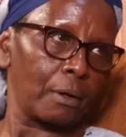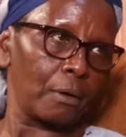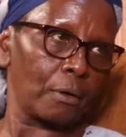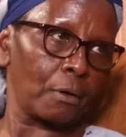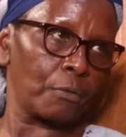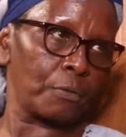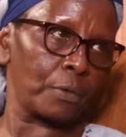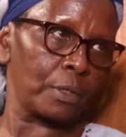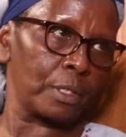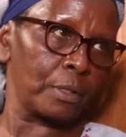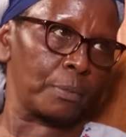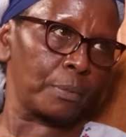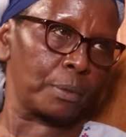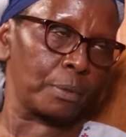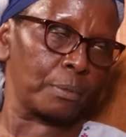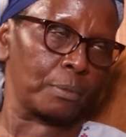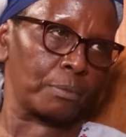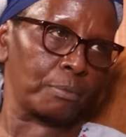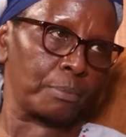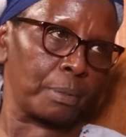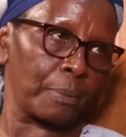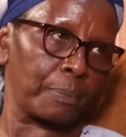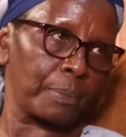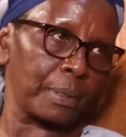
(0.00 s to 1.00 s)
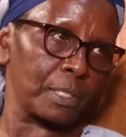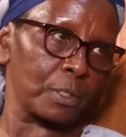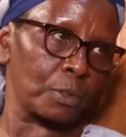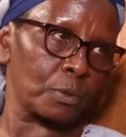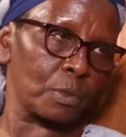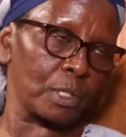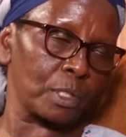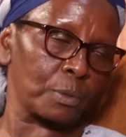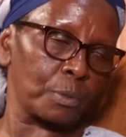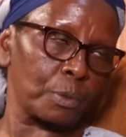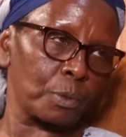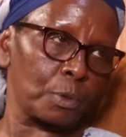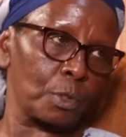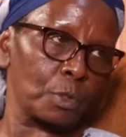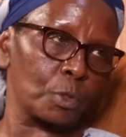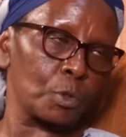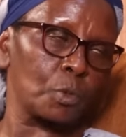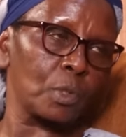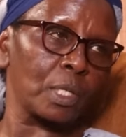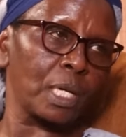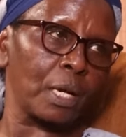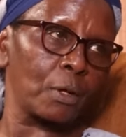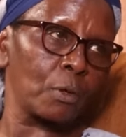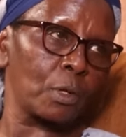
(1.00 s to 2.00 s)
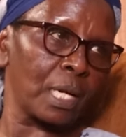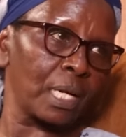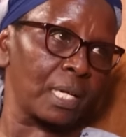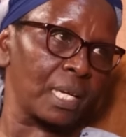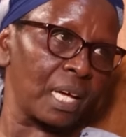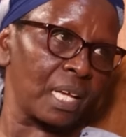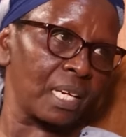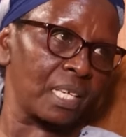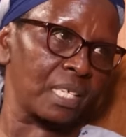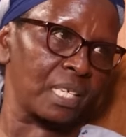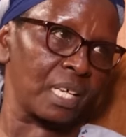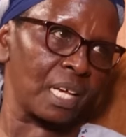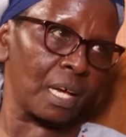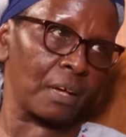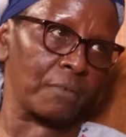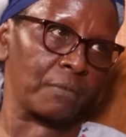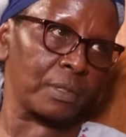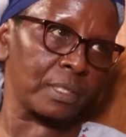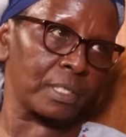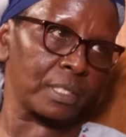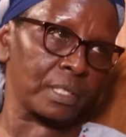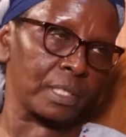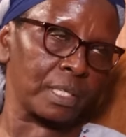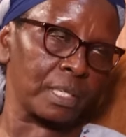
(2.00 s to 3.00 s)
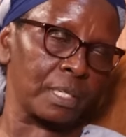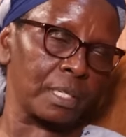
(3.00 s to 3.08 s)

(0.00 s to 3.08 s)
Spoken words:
of any purpose to us because you can hardly harvest